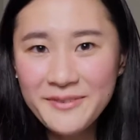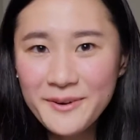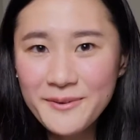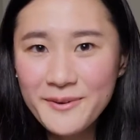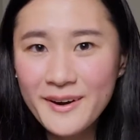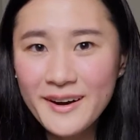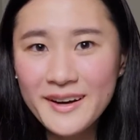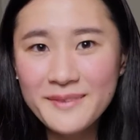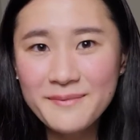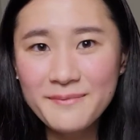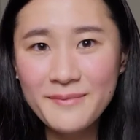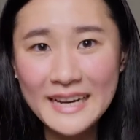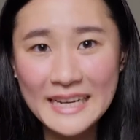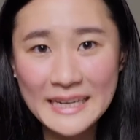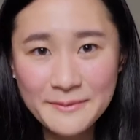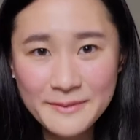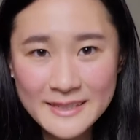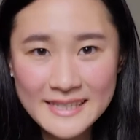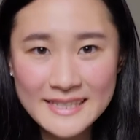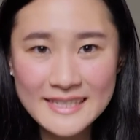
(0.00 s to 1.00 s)
everyone, my
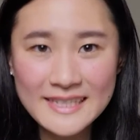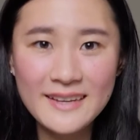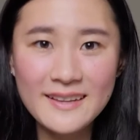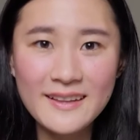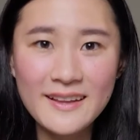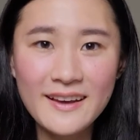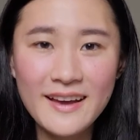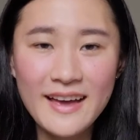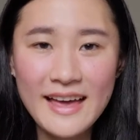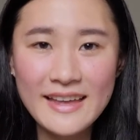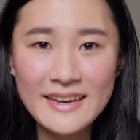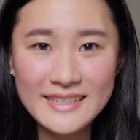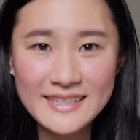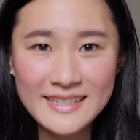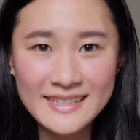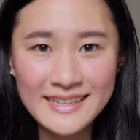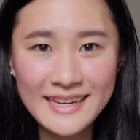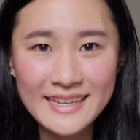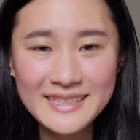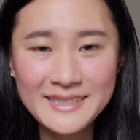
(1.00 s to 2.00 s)
name is Stella, and in
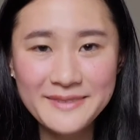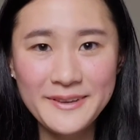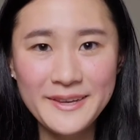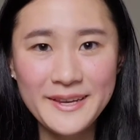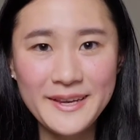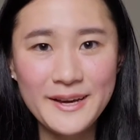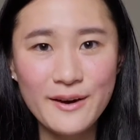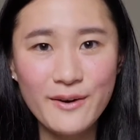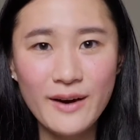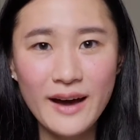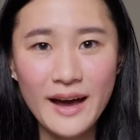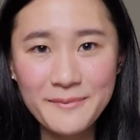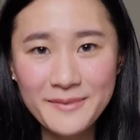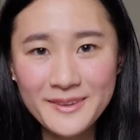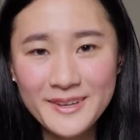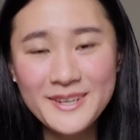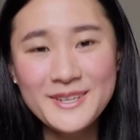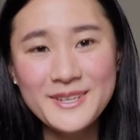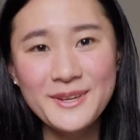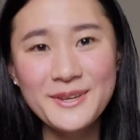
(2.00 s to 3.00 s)
today's video, I'm
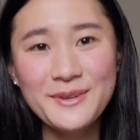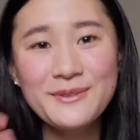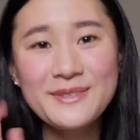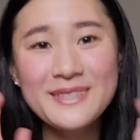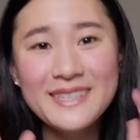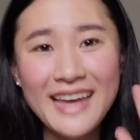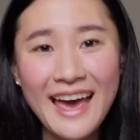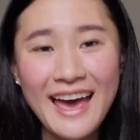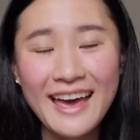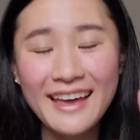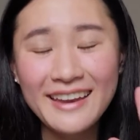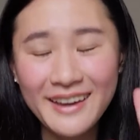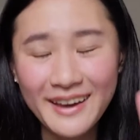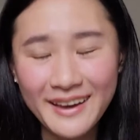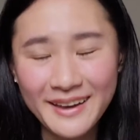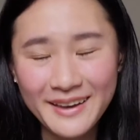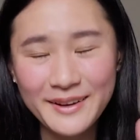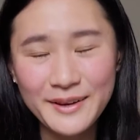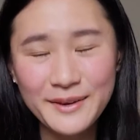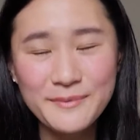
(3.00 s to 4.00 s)
gonna show you 10
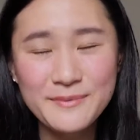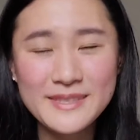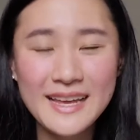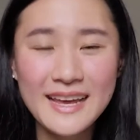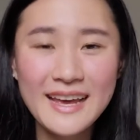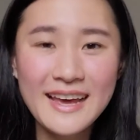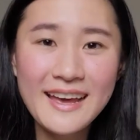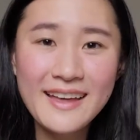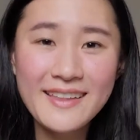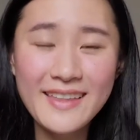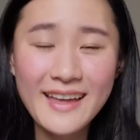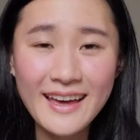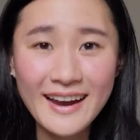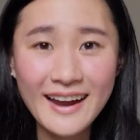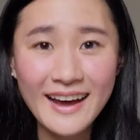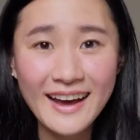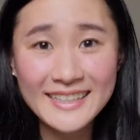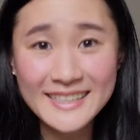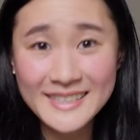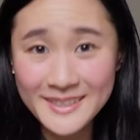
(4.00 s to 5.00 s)
items
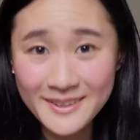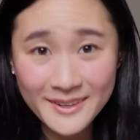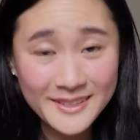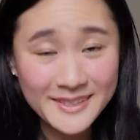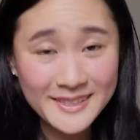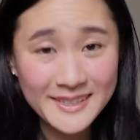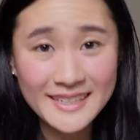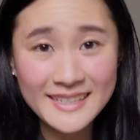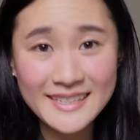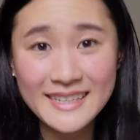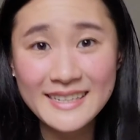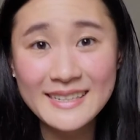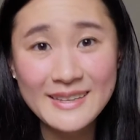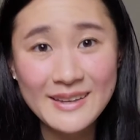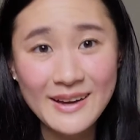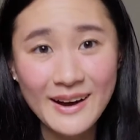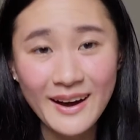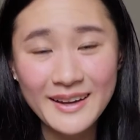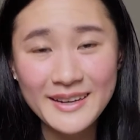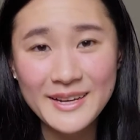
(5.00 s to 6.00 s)
that I seriously did
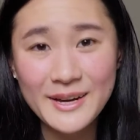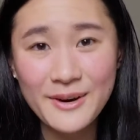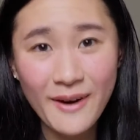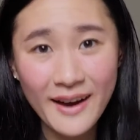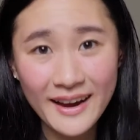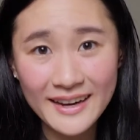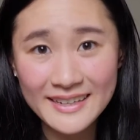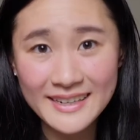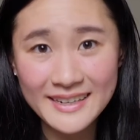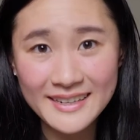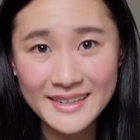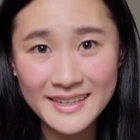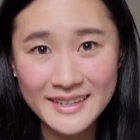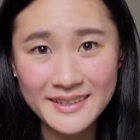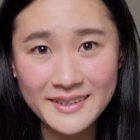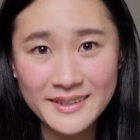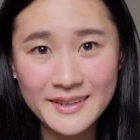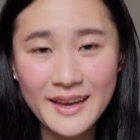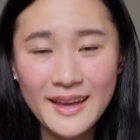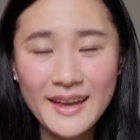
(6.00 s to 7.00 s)
not know I
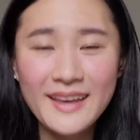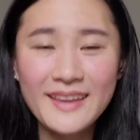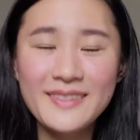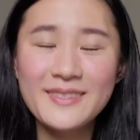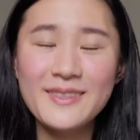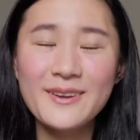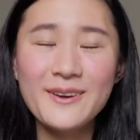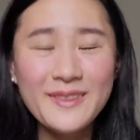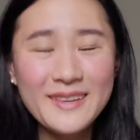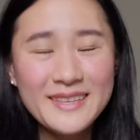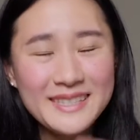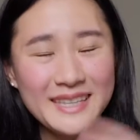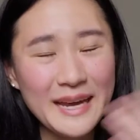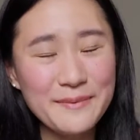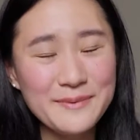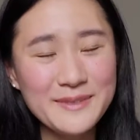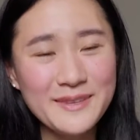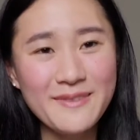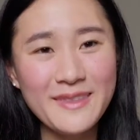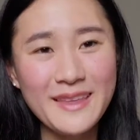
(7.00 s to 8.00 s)
needed. They're these
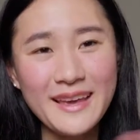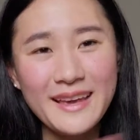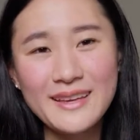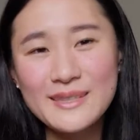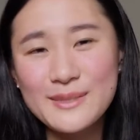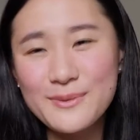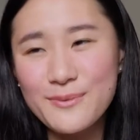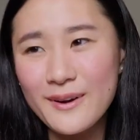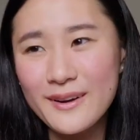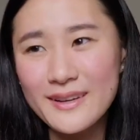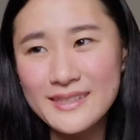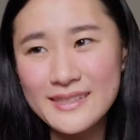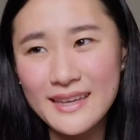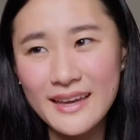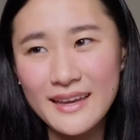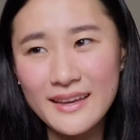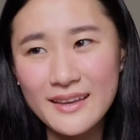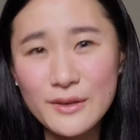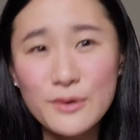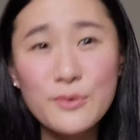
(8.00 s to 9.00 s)
types of things where it's
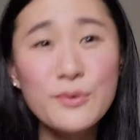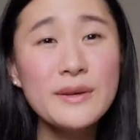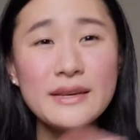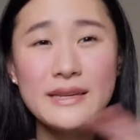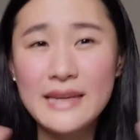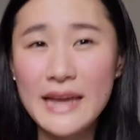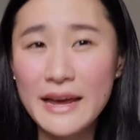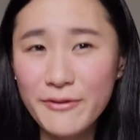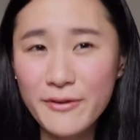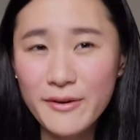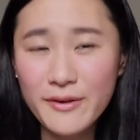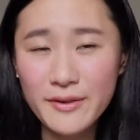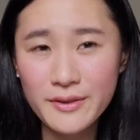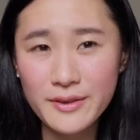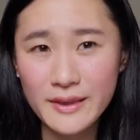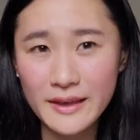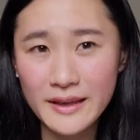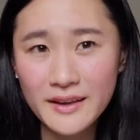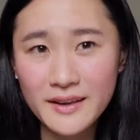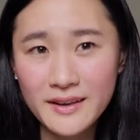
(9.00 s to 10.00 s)
like, you would never
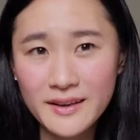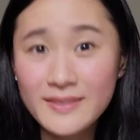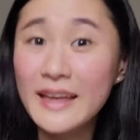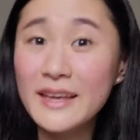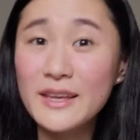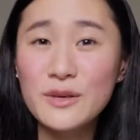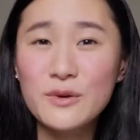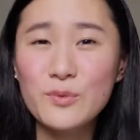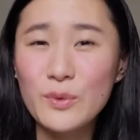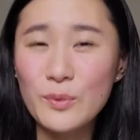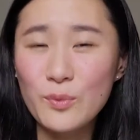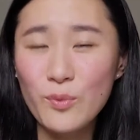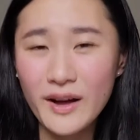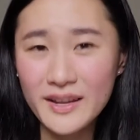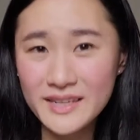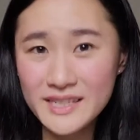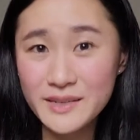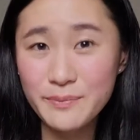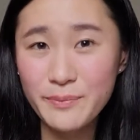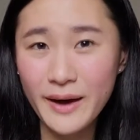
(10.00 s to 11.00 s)
think that you would
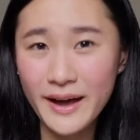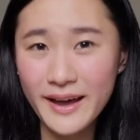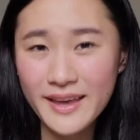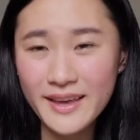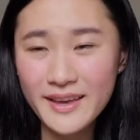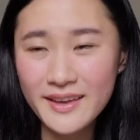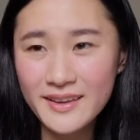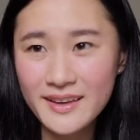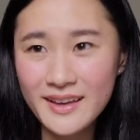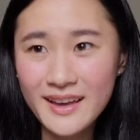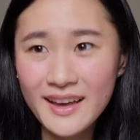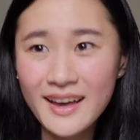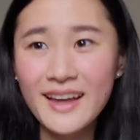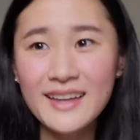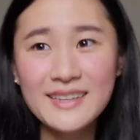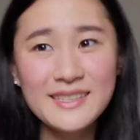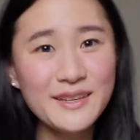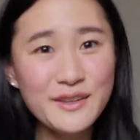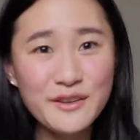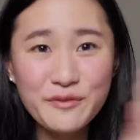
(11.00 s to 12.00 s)
want to buy it
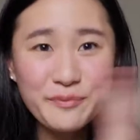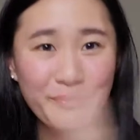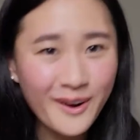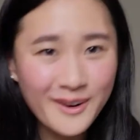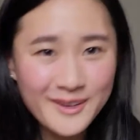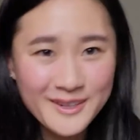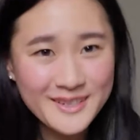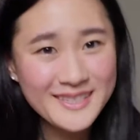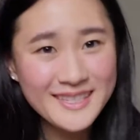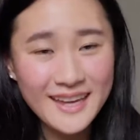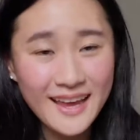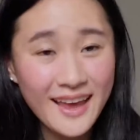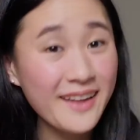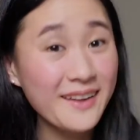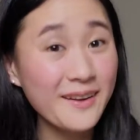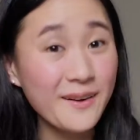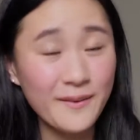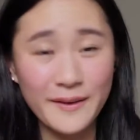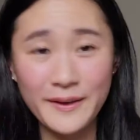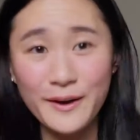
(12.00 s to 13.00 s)
until you've purchased it
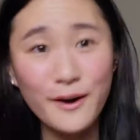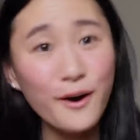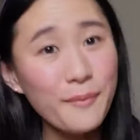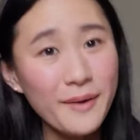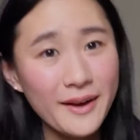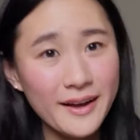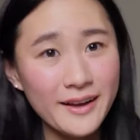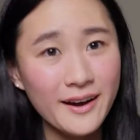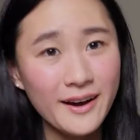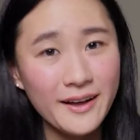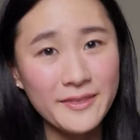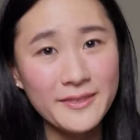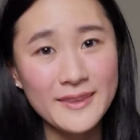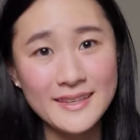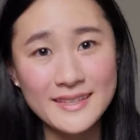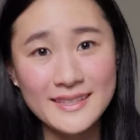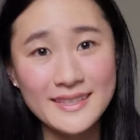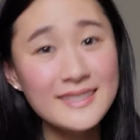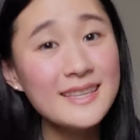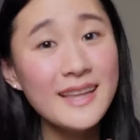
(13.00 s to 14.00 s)
and you're like, oh my god,
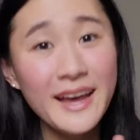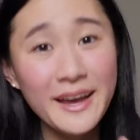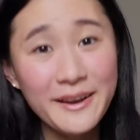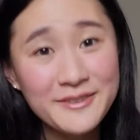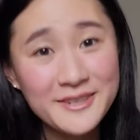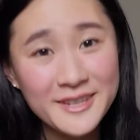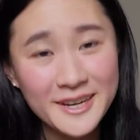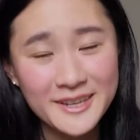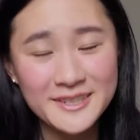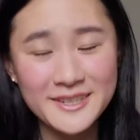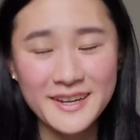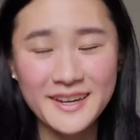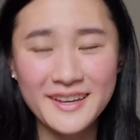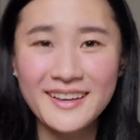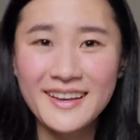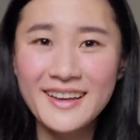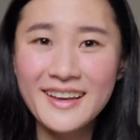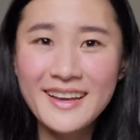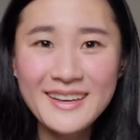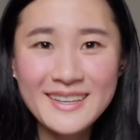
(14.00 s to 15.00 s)
this is
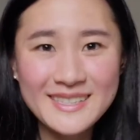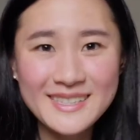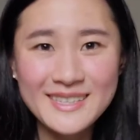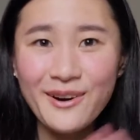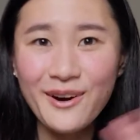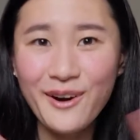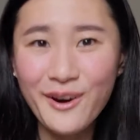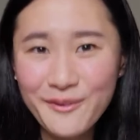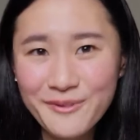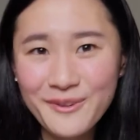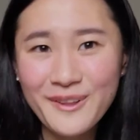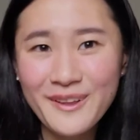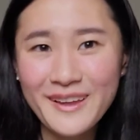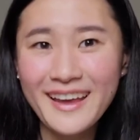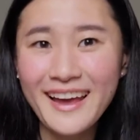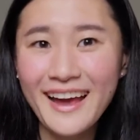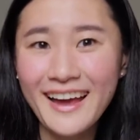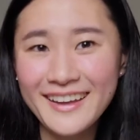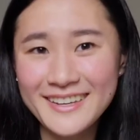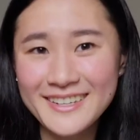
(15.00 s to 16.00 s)
life-changing. So
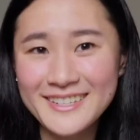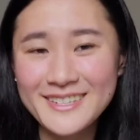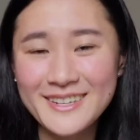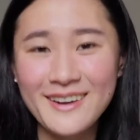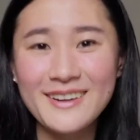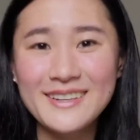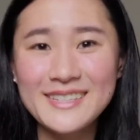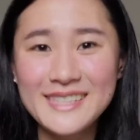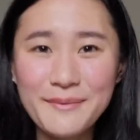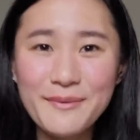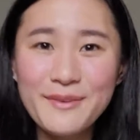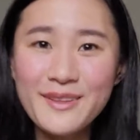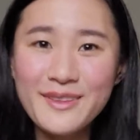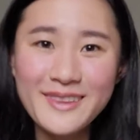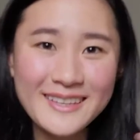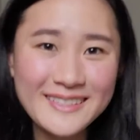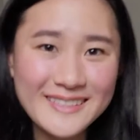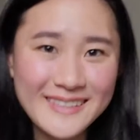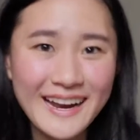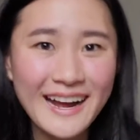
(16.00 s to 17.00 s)
hopefully I can share some of the
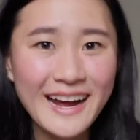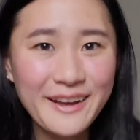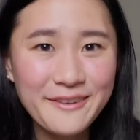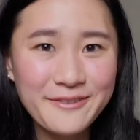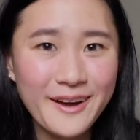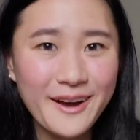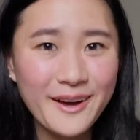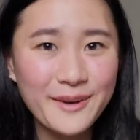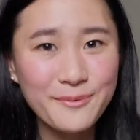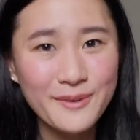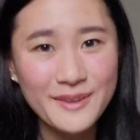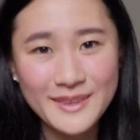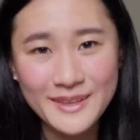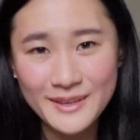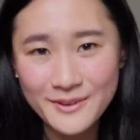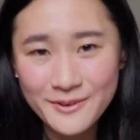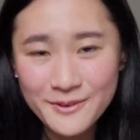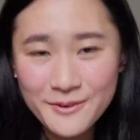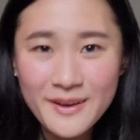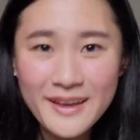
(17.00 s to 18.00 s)
things that I found with
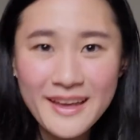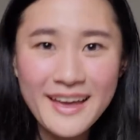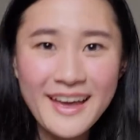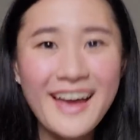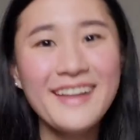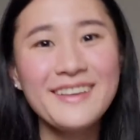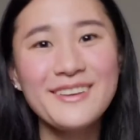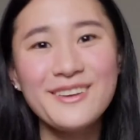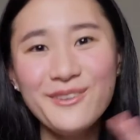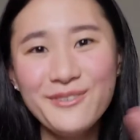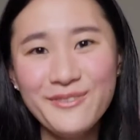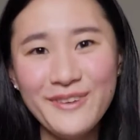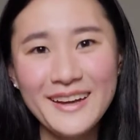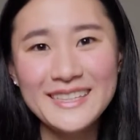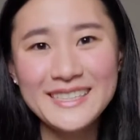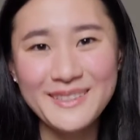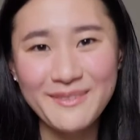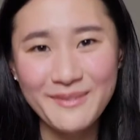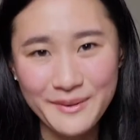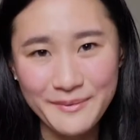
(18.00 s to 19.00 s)
you and you'll
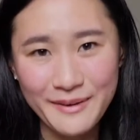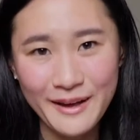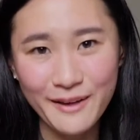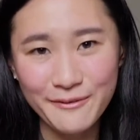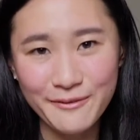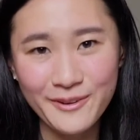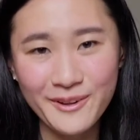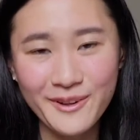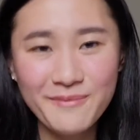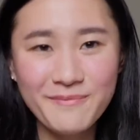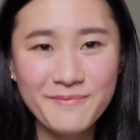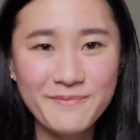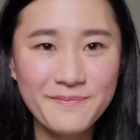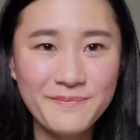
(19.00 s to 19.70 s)
find some of them helpful.